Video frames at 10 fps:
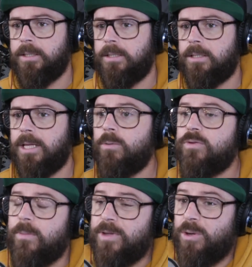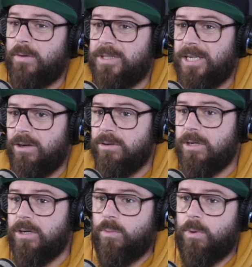So that was from the UFC
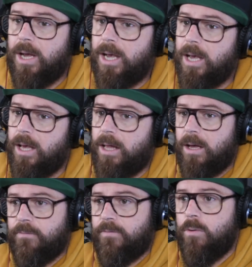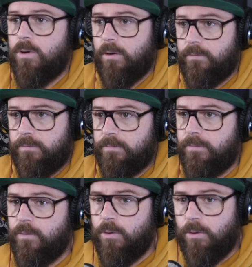London where Volkov
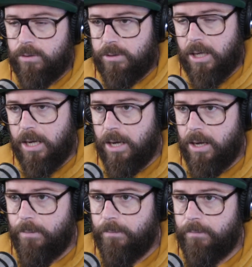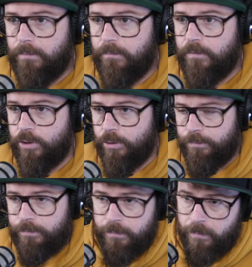fought Verdum.
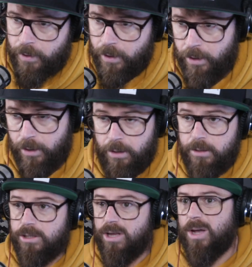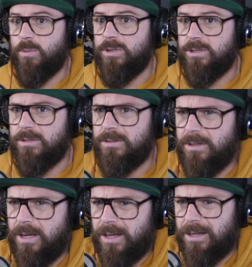So that was
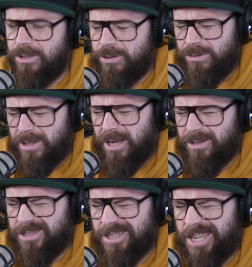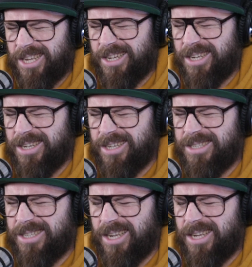
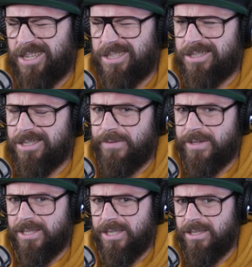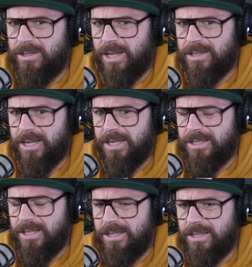2017,
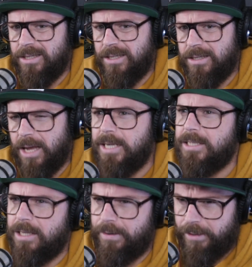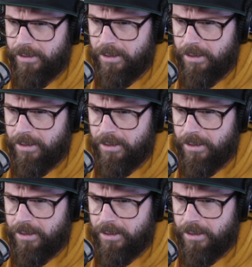2018. 18, I think.